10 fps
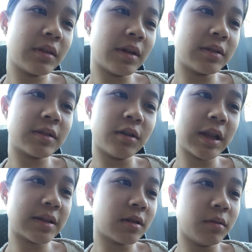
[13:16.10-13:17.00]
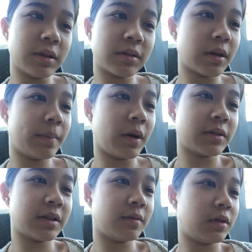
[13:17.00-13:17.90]
That's always a
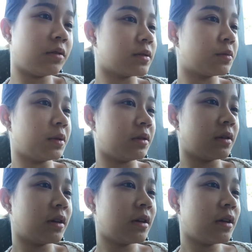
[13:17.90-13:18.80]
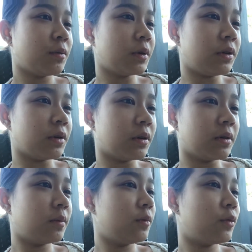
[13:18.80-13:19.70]
positive news when
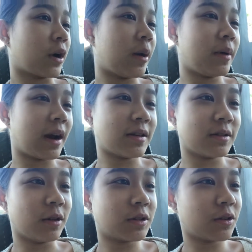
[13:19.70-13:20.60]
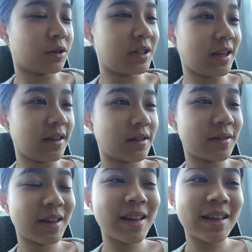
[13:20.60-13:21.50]
your grandma hasn't lost all her teeth.
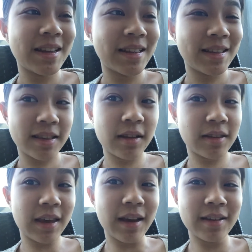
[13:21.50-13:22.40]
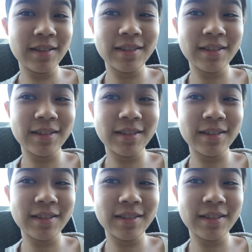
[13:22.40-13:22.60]
Yeah.